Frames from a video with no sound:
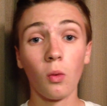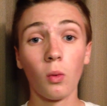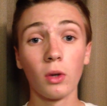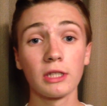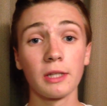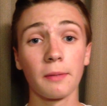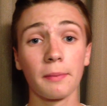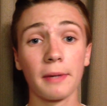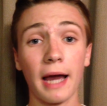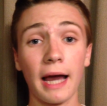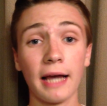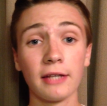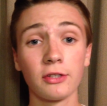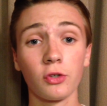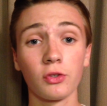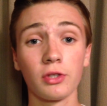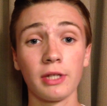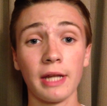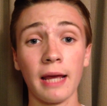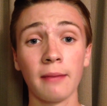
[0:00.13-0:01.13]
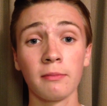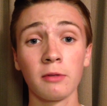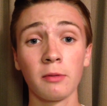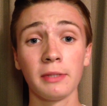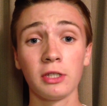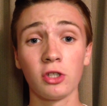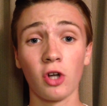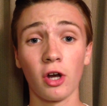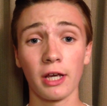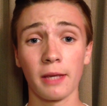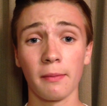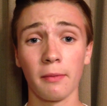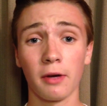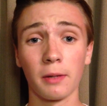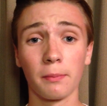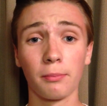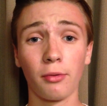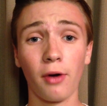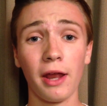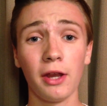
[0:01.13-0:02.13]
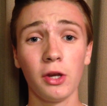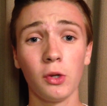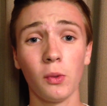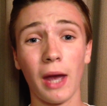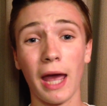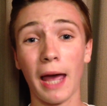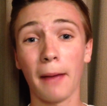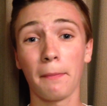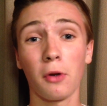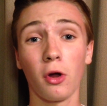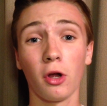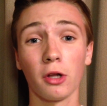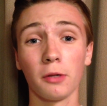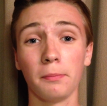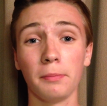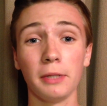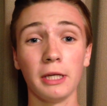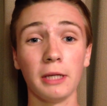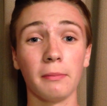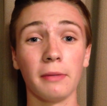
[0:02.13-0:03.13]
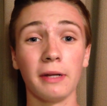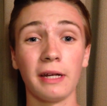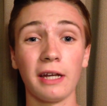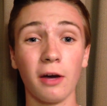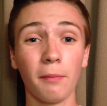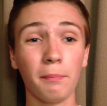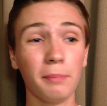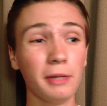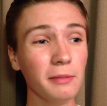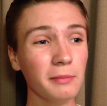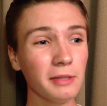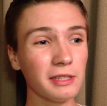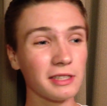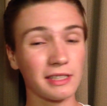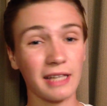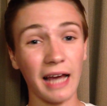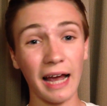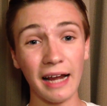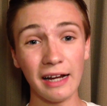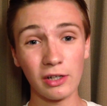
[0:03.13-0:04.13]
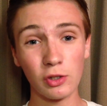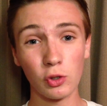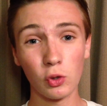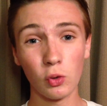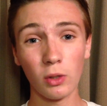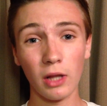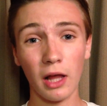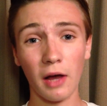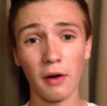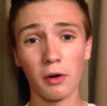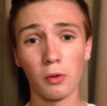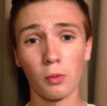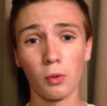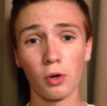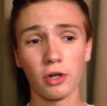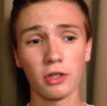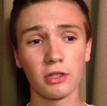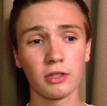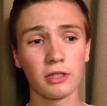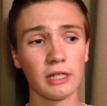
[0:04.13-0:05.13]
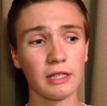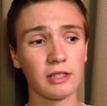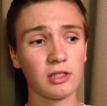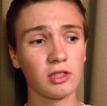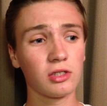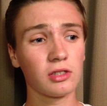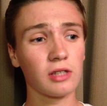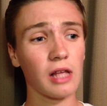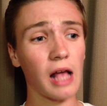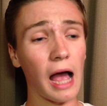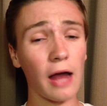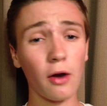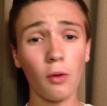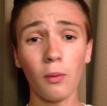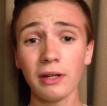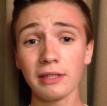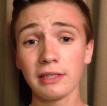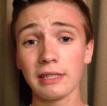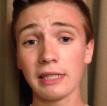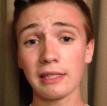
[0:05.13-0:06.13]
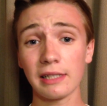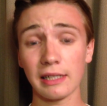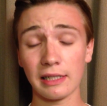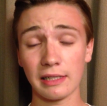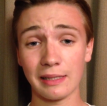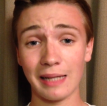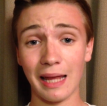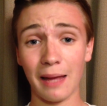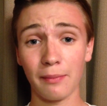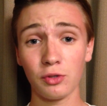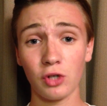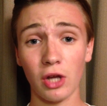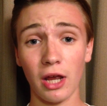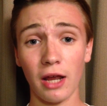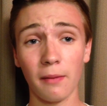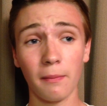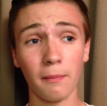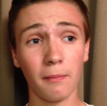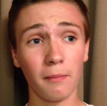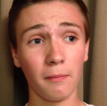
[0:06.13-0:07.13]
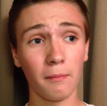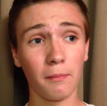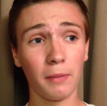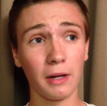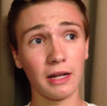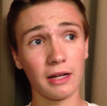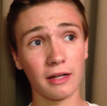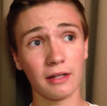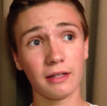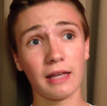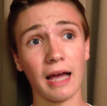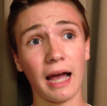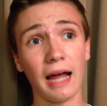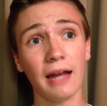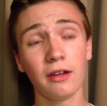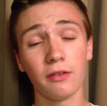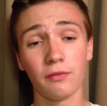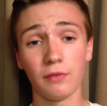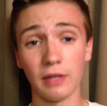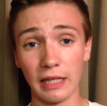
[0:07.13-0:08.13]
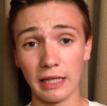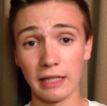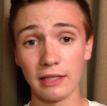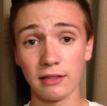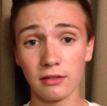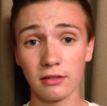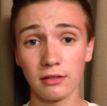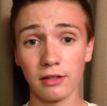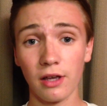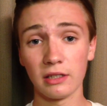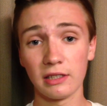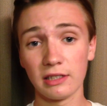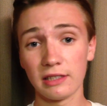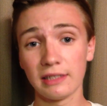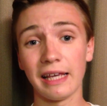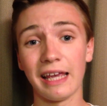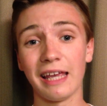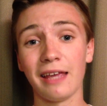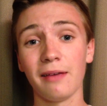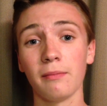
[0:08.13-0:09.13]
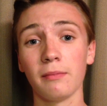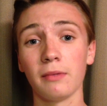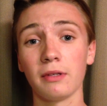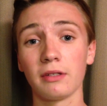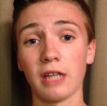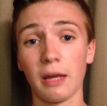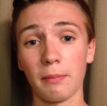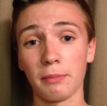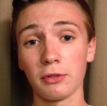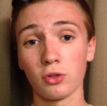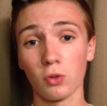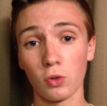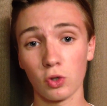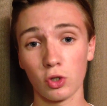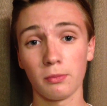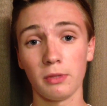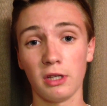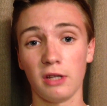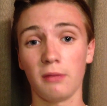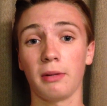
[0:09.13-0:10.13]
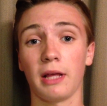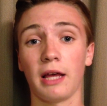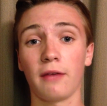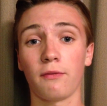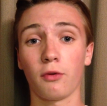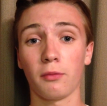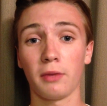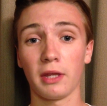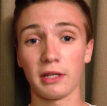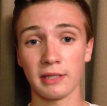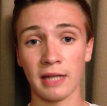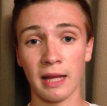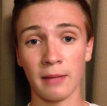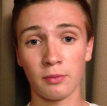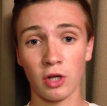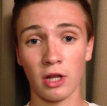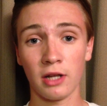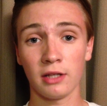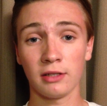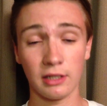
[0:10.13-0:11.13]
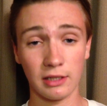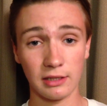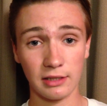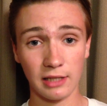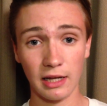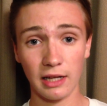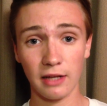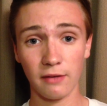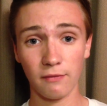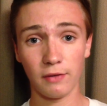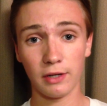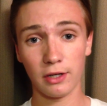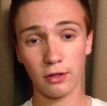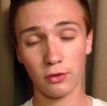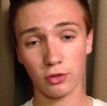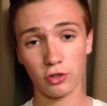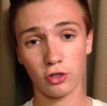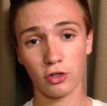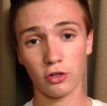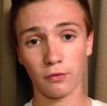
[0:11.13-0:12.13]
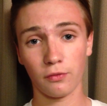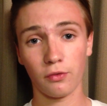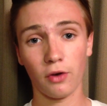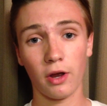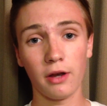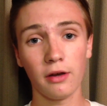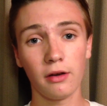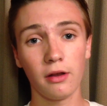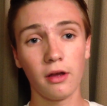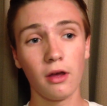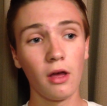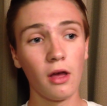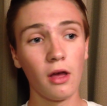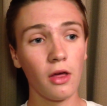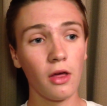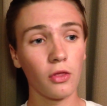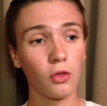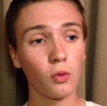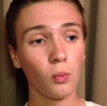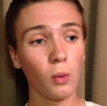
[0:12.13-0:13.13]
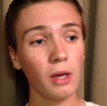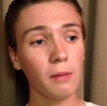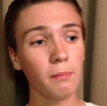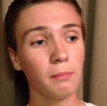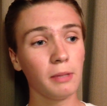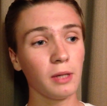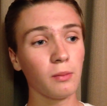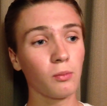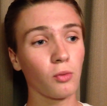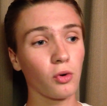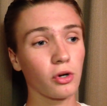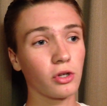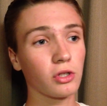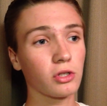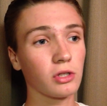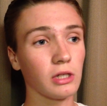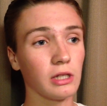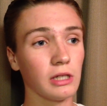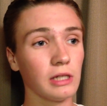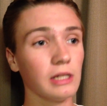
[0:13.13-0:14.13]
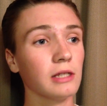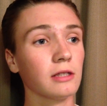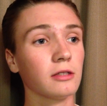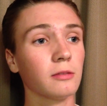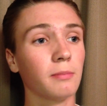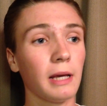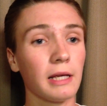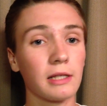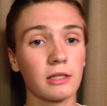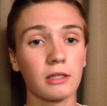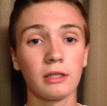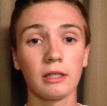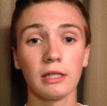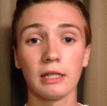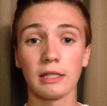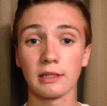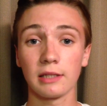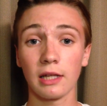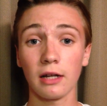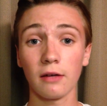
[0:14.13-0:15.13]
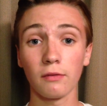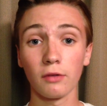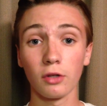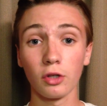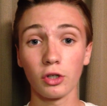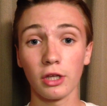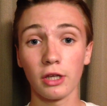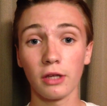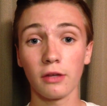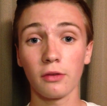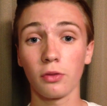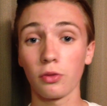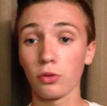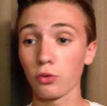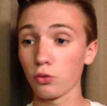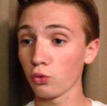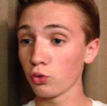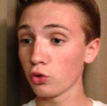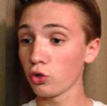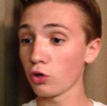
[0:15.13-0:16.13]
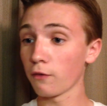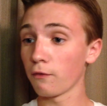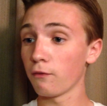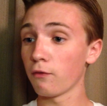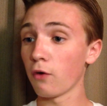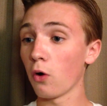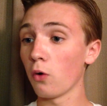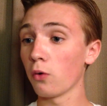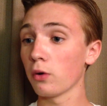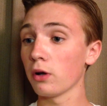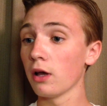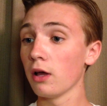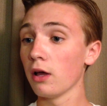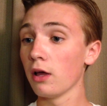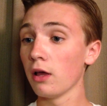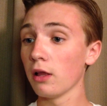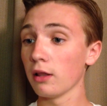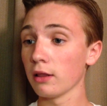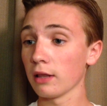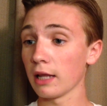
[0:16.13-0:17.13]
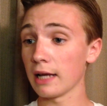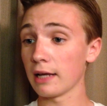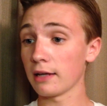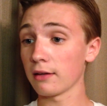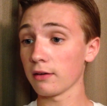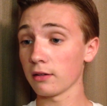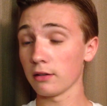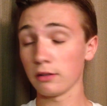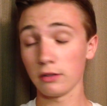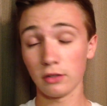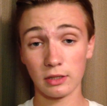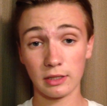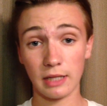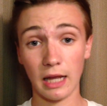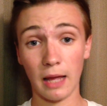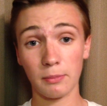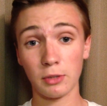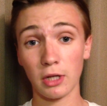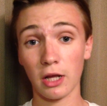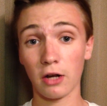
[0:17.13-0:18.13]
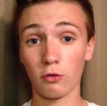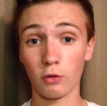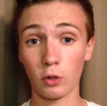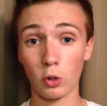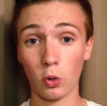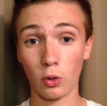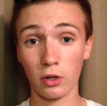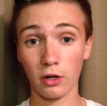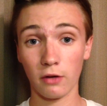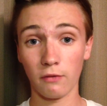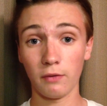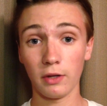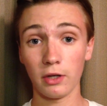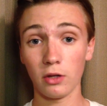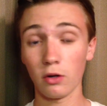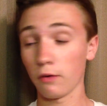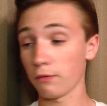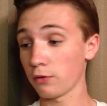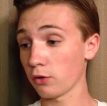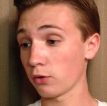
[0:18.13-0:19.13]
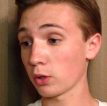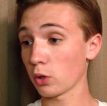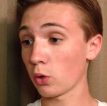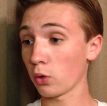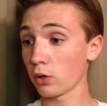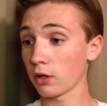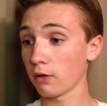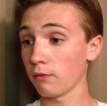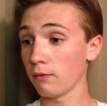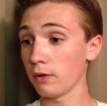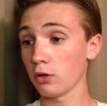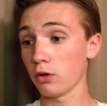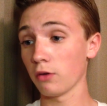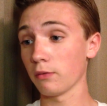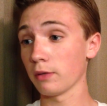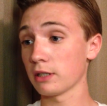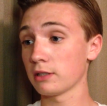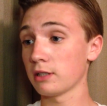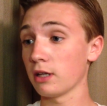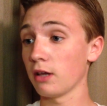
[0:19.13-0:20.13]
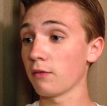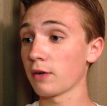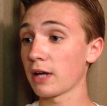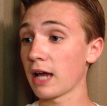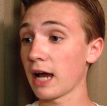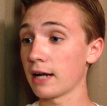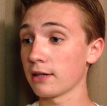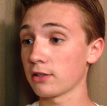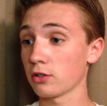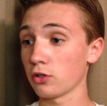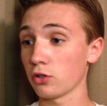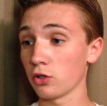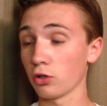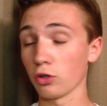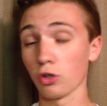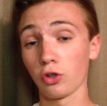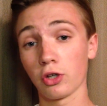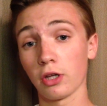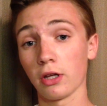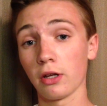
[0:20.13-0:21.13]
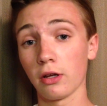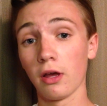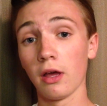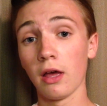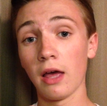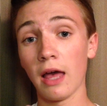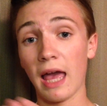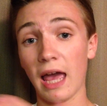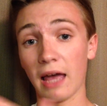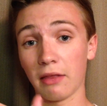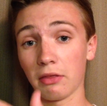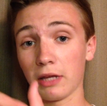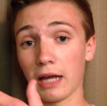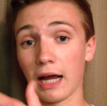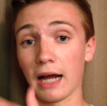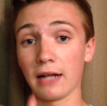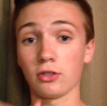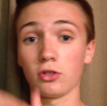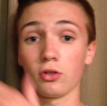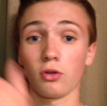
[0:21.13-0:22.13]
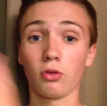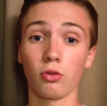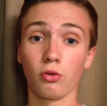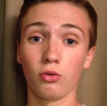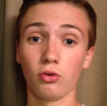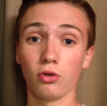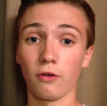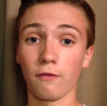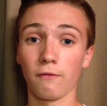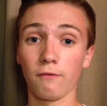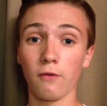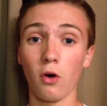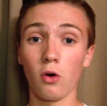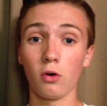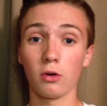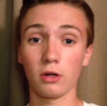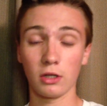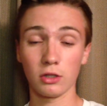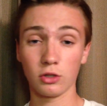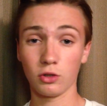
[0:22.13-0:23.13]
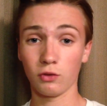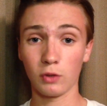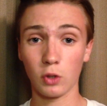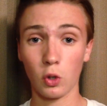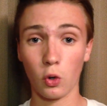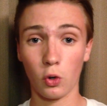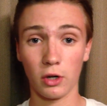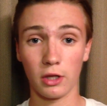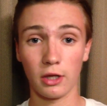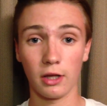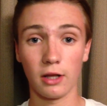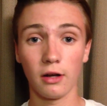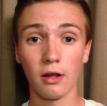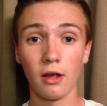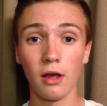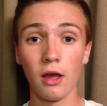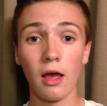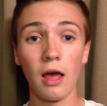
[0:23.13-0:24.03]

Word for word: What's up guys? So today I'm going to be talking about a brand new app called Beme. Now Beme is kind of cool how it works. It's I don't want to say it's like Snapchat, but it kind of is the same type of social media platform that Snapchat is. It's sending videos to your friend. The way Beme works is basically instead of looking through your phone like Snapchat or recording a video, if you're recording a video of let's say of a concert, you're looking at the concert through your phone because you're recording it.